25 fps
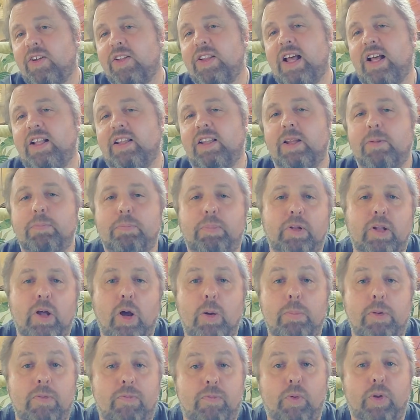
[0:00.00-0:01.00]
on that link
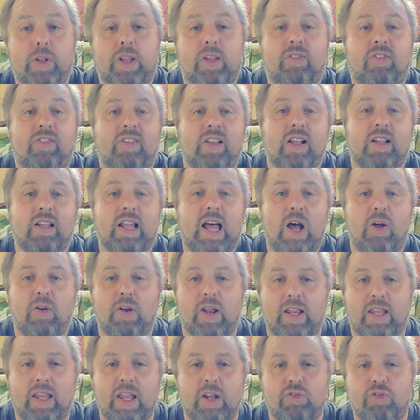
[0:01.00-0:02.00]
below before they sell
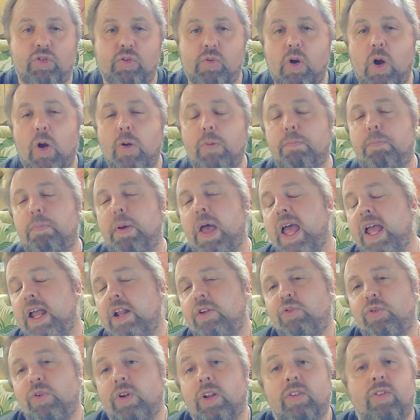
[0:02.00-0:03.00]
out and get your own
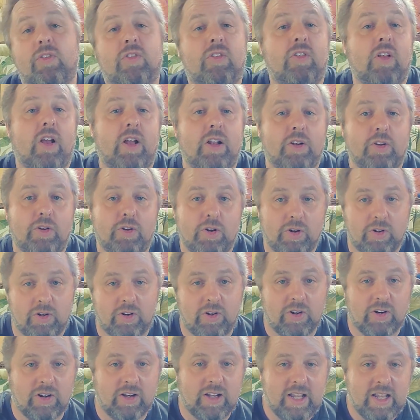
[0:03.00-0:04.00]
Patriot Sun
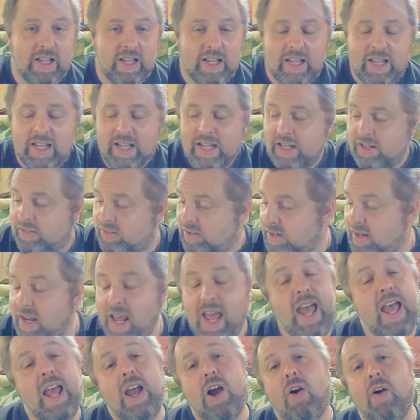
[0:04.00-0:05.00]
Cooker
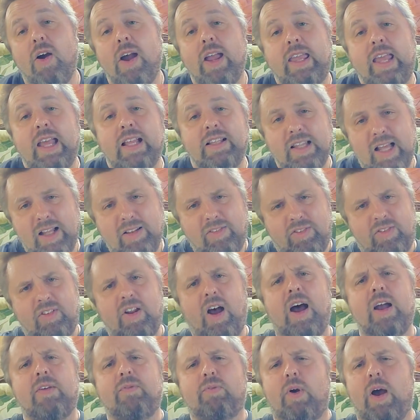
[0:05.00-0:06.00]
today. All right, gang, let's
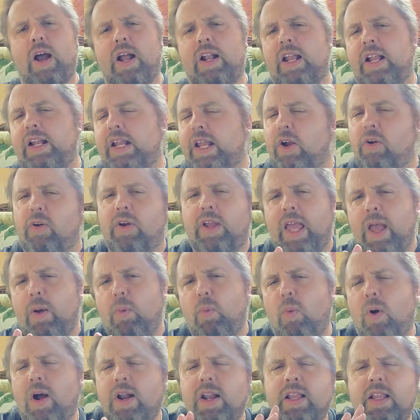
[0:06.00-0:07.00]
dive right in here.
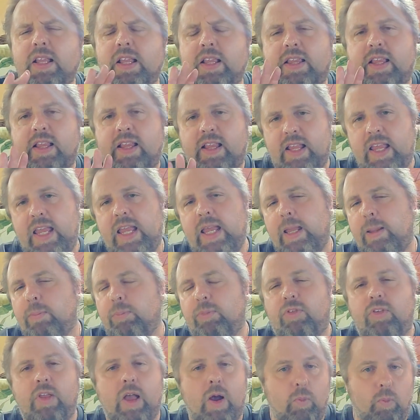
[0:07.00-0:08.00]
Again, one of the
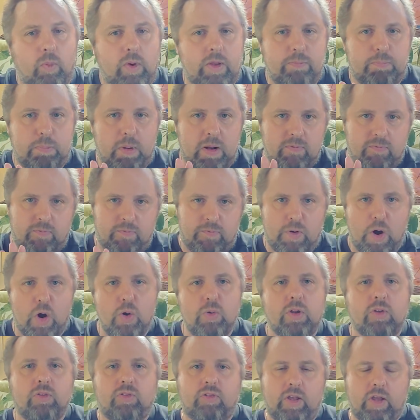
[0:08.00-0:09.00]
themes that we've been
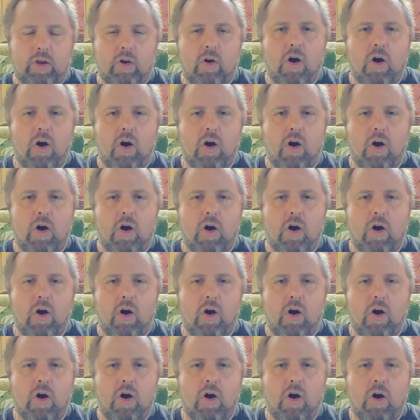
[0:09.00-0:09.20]
focusing